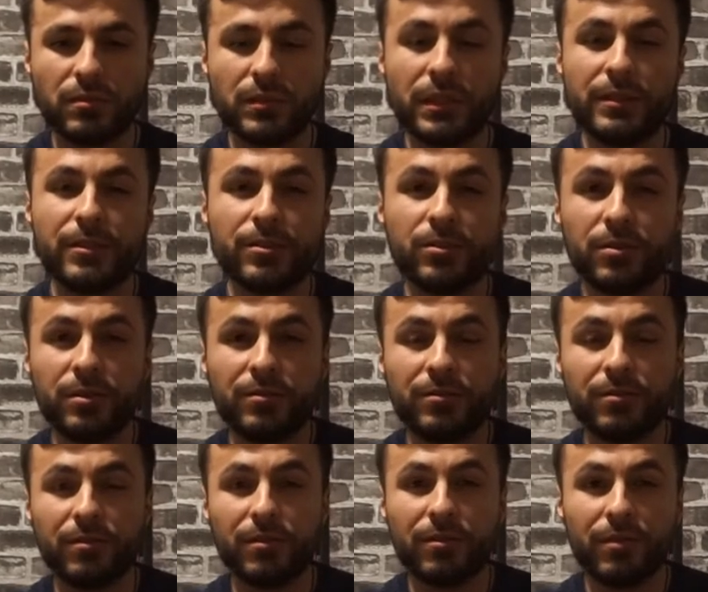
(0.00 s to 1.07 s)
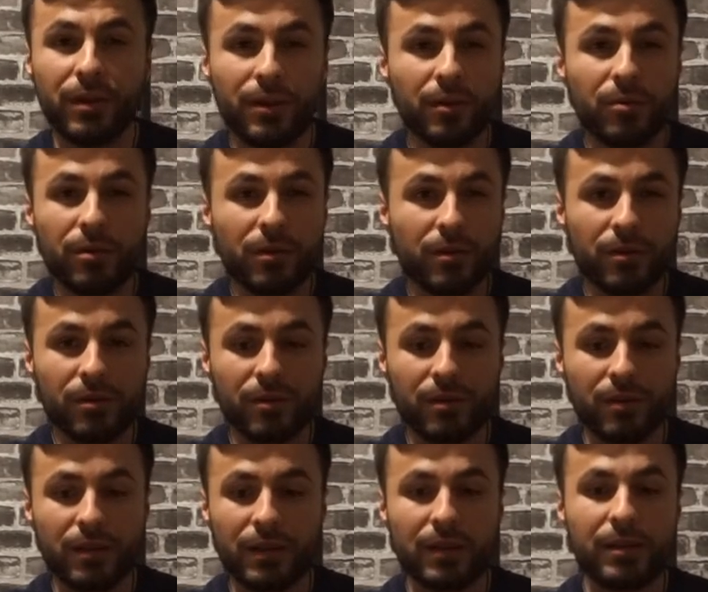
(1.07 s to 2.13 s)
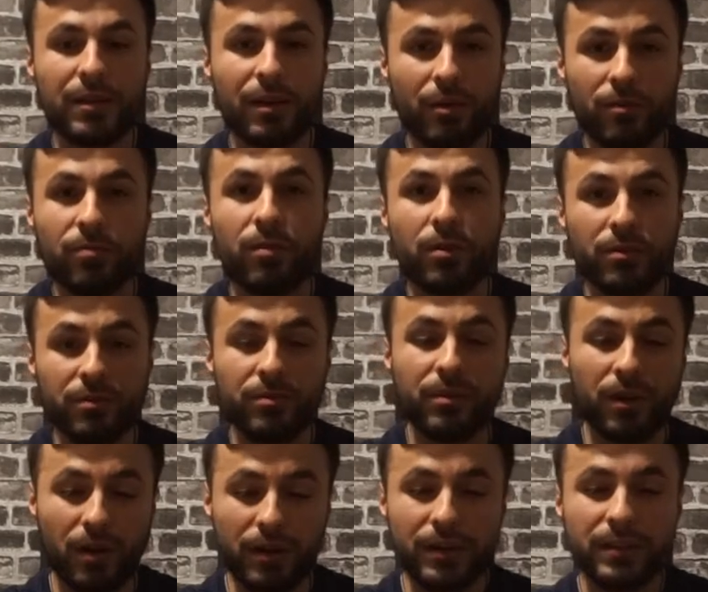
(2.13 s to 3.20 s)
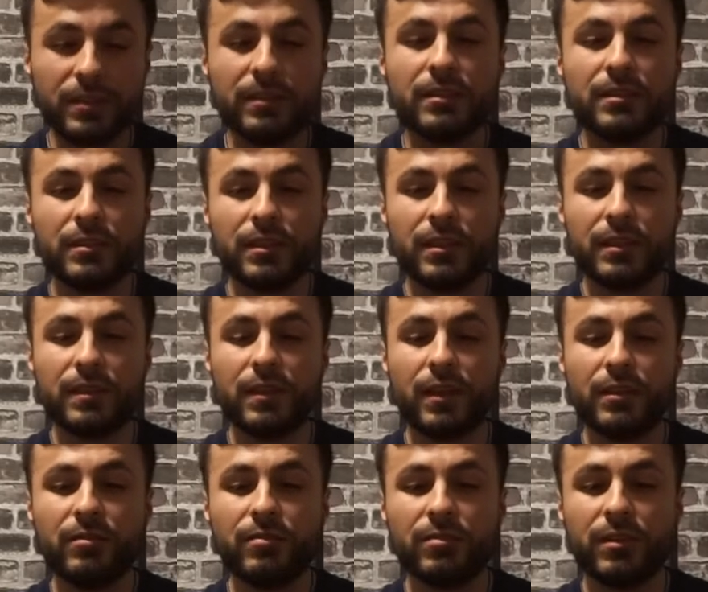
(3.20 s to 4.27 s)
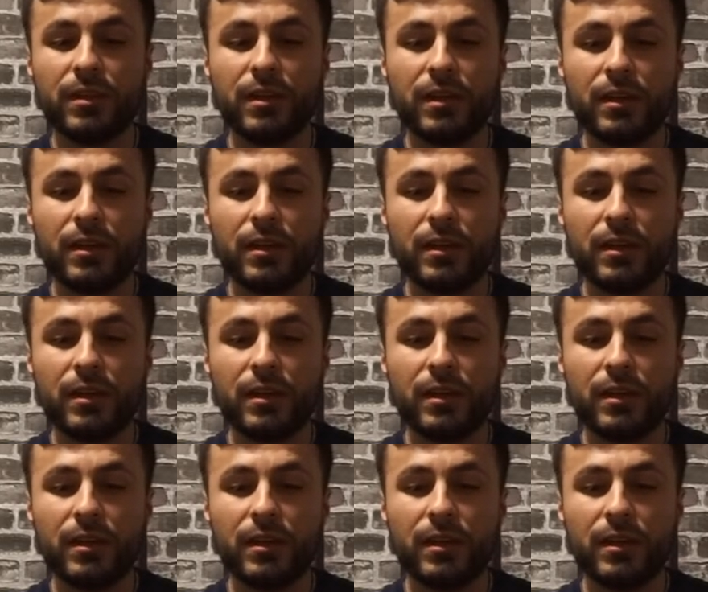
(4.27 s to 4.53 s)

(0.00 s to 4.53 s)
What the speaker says: that you're doing very well, like how far you've gotten in life.